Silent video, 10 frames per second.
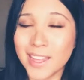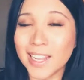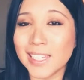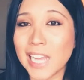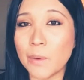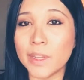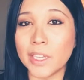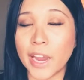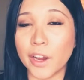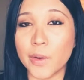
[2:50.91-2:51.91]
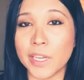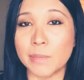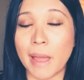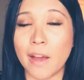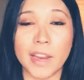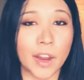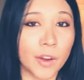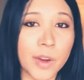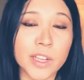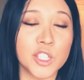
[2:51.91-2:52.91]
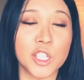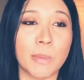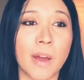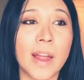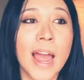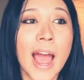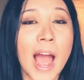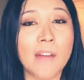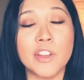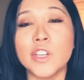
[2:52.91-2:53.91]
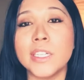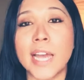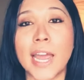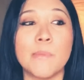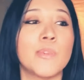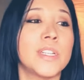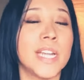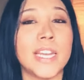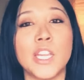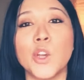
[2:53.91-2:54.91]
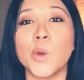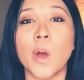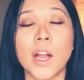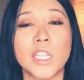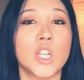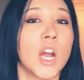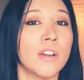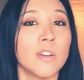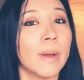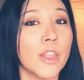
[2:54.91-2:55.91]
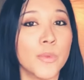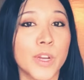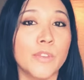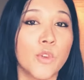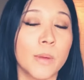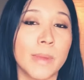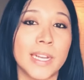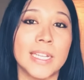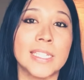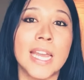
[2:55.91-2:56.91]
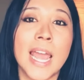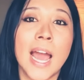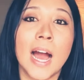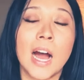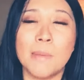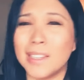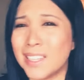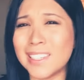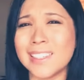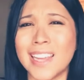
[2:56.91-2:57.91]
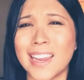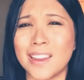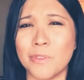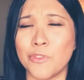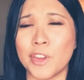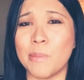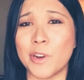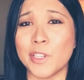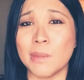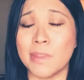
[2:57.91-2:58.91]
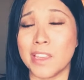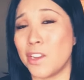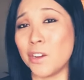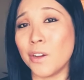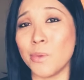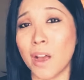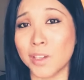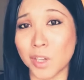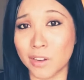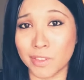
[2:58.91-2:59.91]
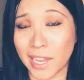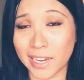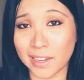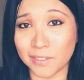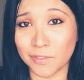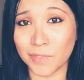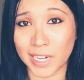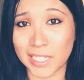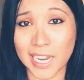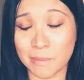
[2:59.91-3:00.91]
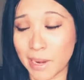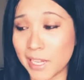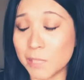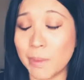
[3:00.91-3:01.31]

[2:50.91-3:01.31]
That's not what karaoke is about. Karaoke is just about having a good time, pretending you're a rock star for about three to four minutes. Um, unless it's like Freebird or something, then you're a rock star for like fucking 10 minutes.